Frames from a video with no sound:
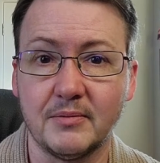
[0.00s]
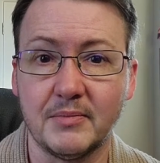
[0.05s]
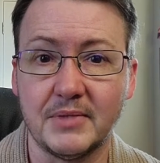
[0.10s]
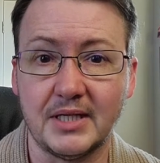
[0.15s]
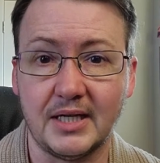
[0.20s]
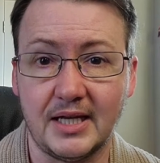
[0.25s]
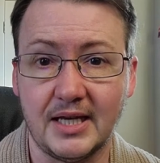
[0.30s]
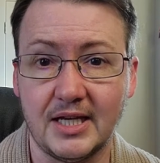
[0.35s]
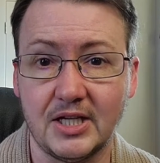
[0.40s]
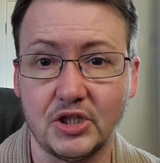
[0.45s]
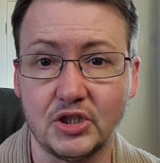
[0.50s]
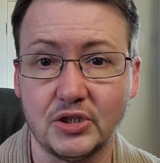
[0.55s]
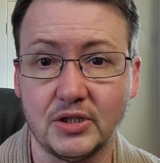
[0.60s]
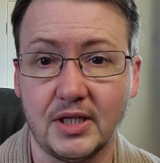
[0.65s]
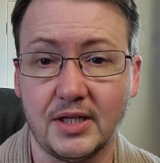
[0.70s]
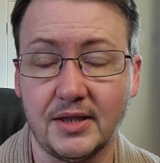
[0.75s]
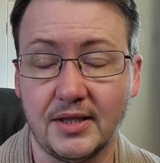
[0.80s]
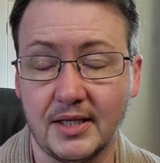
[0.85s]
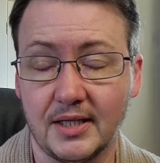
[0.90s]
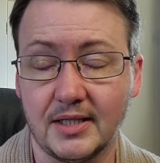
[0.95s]
the medication
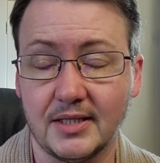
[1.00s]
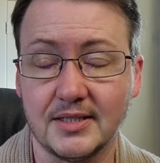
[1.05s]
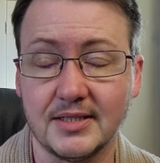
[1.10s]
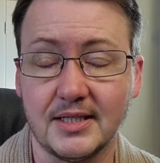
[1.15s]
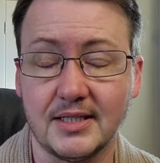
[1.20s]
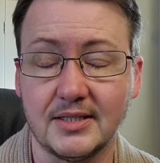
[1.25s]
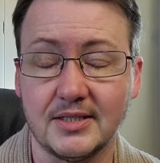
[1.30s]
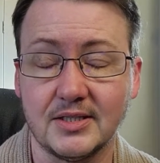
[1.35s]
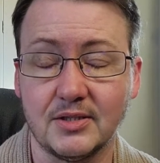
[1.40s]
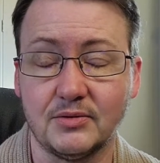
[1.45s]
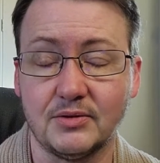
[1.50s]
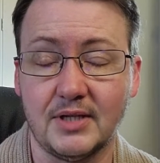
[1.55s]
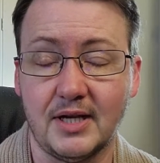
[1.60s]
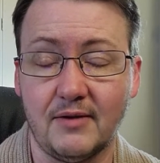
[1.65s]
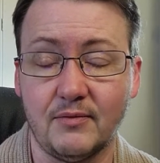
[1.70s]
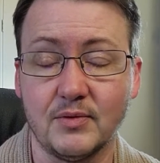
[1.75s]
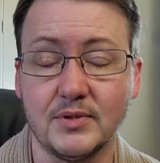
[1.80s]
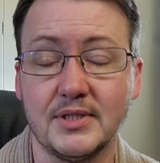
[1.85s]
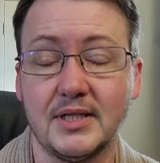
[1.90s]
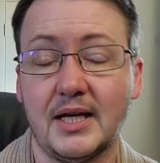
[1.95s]
and things. And so
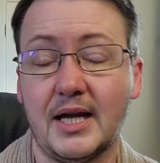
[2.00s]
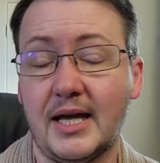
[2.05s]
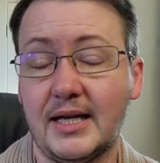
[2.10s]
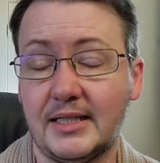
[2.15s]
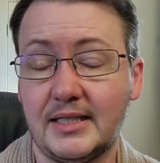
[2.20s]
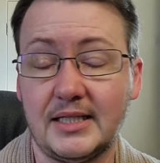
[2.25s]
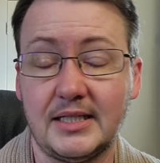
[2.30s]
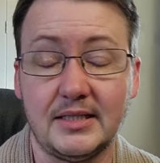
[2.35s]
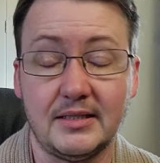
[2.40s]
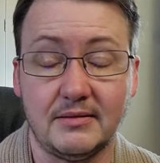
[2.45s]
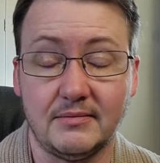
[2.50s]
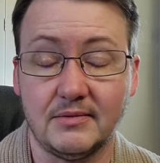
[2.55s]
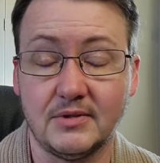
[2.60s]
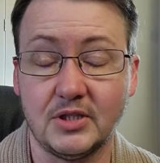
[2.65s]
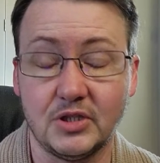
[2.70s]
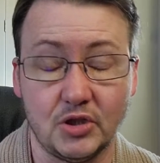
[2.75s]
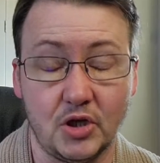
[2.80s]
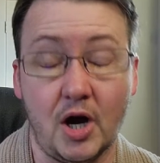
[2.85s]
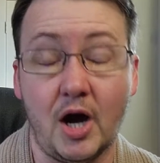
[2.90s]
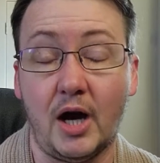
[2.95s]
Dave was like, I need
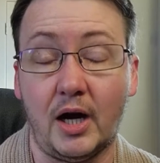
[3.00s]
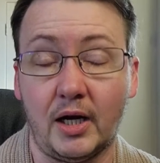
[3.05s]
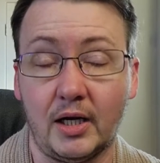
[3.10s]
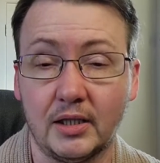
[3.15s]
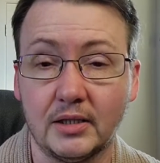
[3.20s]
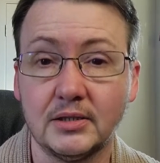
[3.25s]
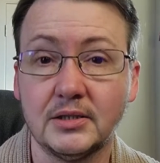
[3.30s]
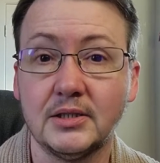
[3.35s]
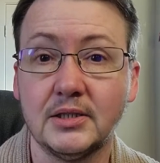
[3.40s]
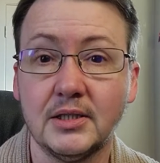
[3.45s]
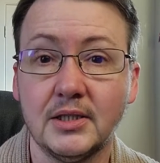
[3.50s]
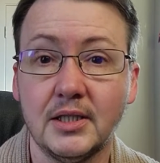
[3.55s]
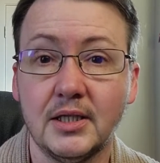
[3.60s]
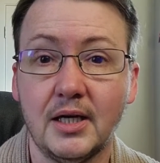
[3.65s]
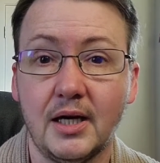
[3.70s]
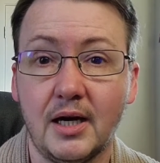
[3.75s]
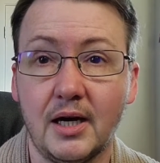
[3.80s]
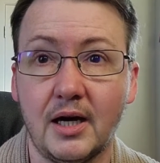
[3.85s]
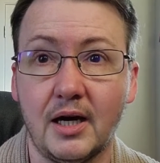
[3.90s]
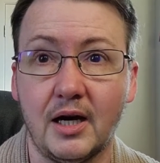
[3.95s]
to talk.
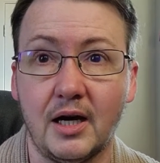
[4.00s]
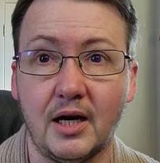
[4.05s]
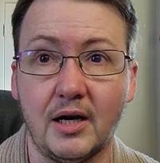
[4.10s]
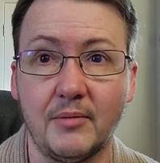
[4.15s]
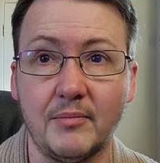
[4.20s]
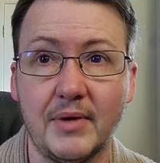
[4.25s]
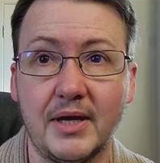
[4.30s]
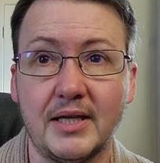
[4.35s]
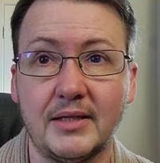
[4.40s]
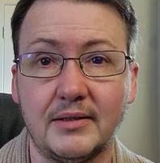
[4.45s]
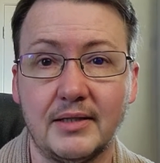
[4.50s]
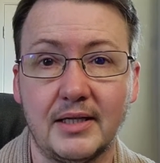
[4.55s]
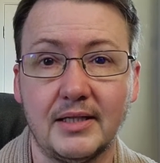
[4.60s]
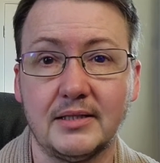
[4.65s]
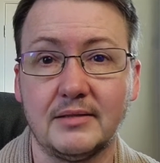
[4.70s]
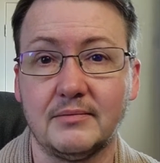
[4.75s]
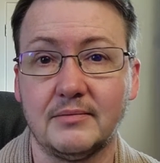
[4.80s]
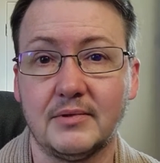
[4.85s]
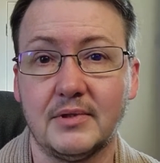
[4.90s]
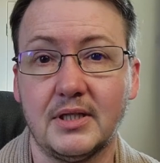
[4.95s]
Um, and,
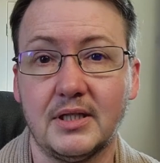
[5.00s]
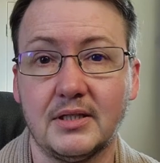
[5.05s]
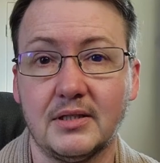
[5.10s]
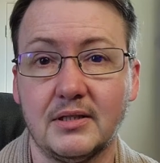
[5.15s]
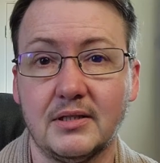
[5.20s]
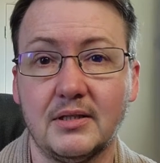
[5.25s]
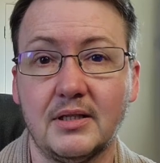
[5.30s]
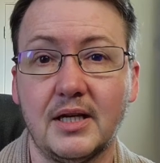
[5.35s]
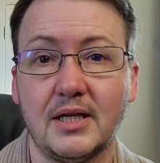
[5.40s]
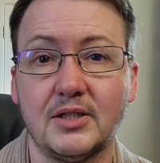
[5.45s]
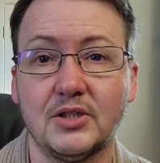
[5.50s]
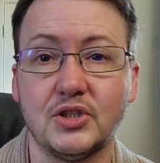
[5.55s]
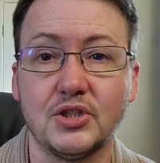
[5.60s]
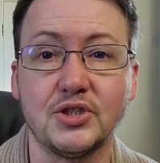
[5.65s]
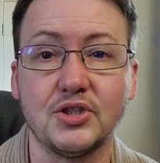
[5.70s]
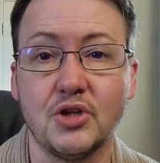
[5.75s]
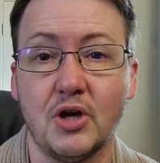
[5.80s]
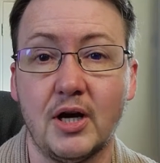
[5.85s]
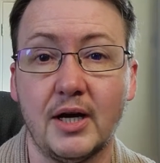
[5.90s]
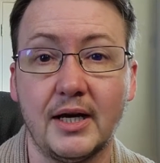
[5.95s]
and, and, and
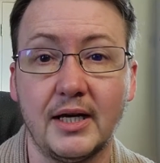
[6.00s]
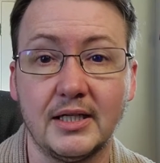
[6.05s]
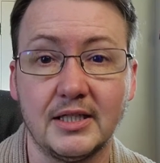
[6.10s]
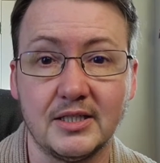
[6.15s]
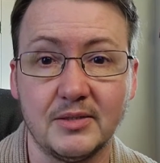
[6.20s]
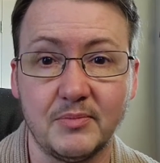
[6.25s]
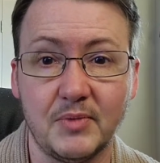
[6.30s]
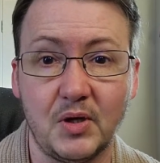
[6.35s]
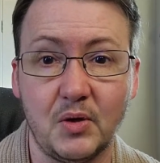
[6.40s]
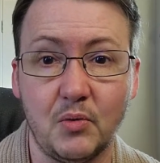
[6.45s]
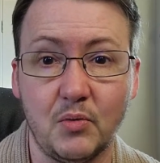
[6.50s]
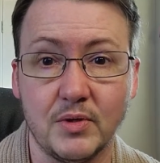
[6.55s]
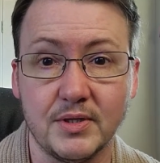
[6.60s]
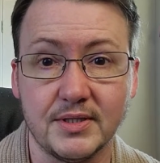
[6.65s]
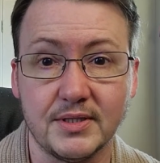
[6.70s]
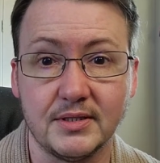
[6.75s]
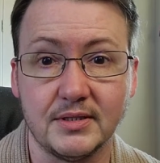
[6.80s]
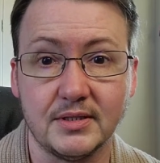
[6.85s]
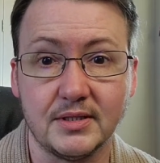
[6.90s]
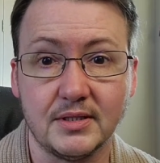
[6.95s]
just talking to me
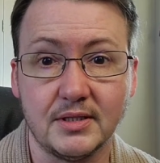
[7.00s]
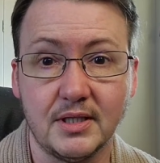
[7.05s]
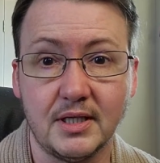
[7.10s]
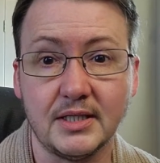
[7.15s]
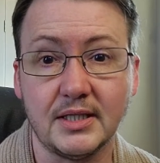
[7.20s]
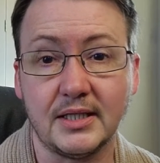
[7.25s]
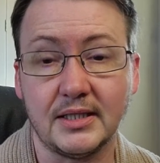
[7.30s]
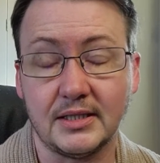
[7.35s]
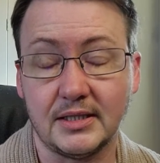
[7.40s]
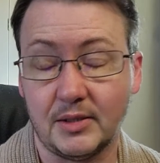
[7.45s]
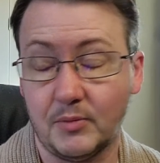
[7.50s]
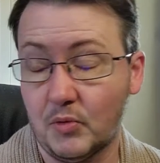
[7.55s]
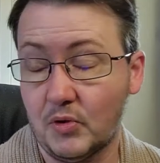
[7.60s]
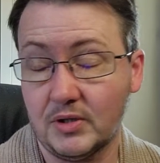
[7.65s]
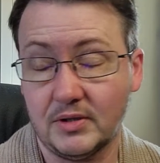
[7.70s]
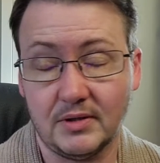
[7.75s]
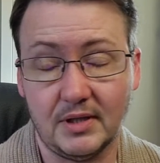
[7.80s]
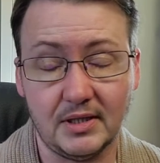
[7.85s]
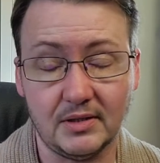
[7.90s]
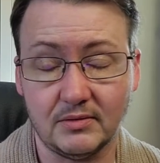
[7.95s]
wasn't cutting it anymore.
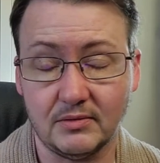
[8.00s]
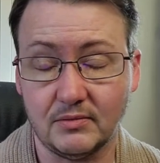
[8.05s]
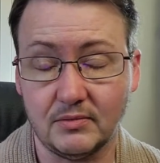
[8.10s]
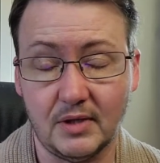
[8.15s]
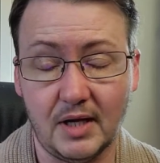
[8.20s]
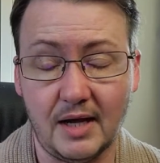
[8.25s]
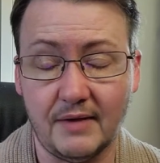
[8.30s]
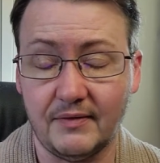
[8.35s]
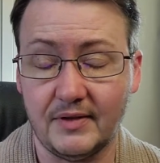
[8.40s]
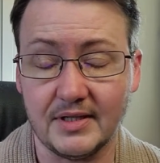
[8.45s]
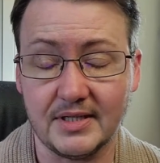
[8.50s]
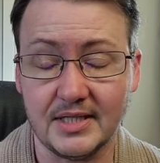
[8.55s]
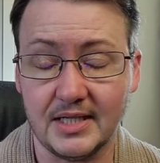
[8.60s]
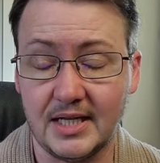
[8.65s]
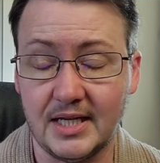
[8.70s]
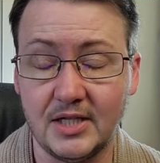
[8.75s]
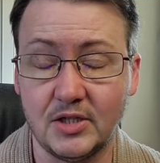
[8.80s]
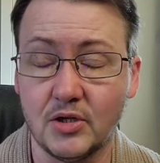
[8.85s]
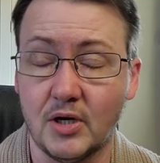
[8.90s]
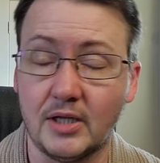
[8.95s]
And, and obviously
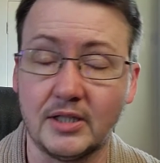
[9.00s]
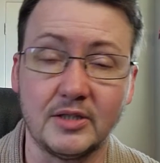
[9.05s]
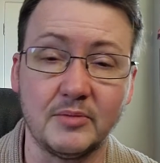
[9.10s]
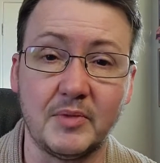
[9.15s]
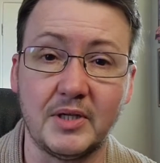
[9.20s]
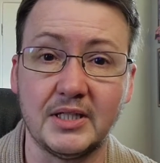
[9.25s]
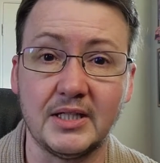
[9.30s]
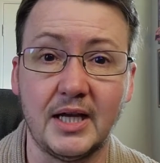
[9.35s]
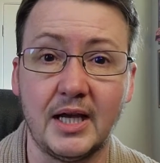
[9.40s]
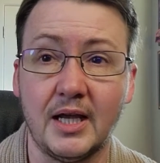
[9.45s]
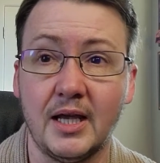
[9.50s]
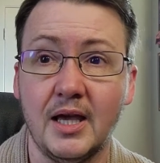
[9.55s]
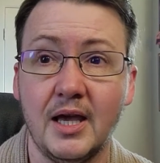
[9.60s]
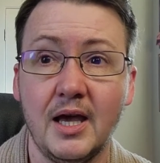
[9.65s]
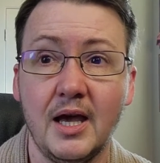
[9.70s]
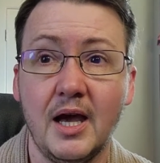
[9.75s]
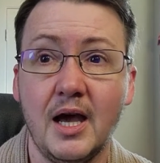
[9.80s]
he talked to me, and I,